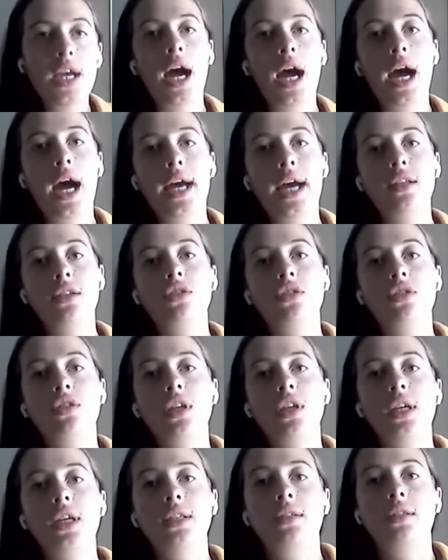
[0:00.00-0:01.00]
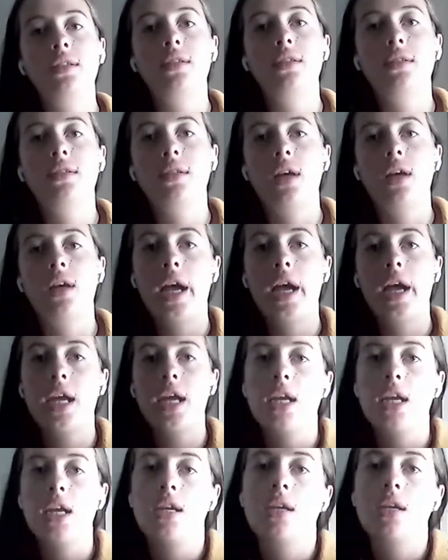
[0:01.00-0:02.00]
and it's
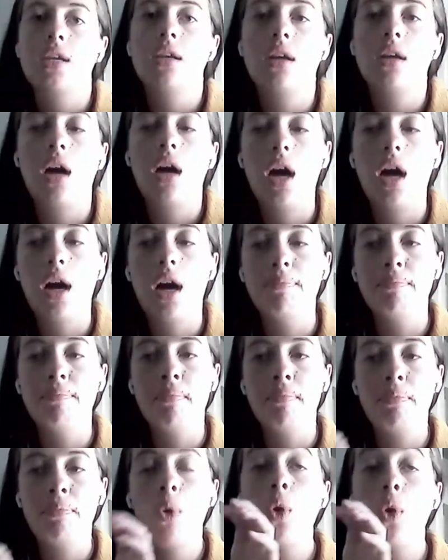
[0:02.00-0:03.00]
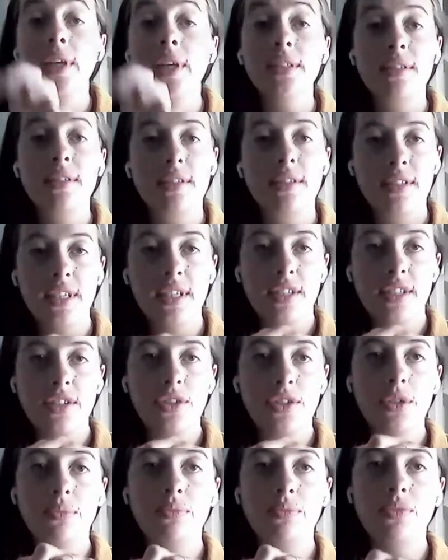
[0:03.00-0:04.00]
a um, point
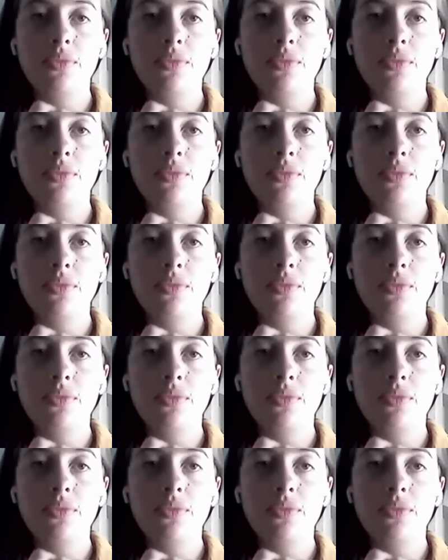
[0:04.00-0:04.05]
system.